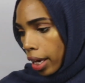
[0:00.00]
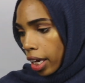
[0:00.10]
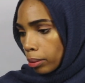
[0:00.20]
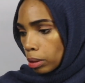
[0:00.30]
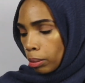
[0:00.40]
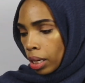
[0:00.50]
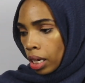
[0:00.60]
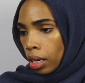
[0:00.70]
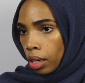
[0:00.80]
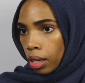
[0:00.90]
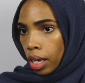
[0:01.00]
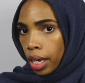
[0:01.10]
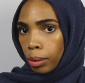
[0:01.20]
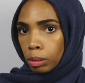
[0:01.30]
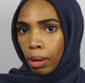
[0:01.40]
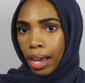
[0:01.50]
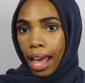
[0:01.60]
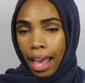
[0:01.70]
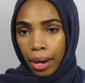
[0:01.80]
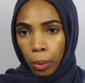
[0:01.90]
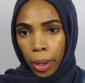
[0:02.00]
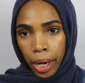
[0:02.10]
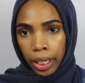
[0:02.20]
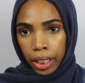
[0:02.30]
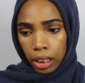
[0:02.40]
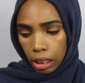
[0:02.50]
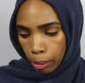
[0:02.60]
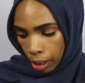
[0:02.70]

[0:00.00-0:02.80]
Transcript: It keeps my head where it needs to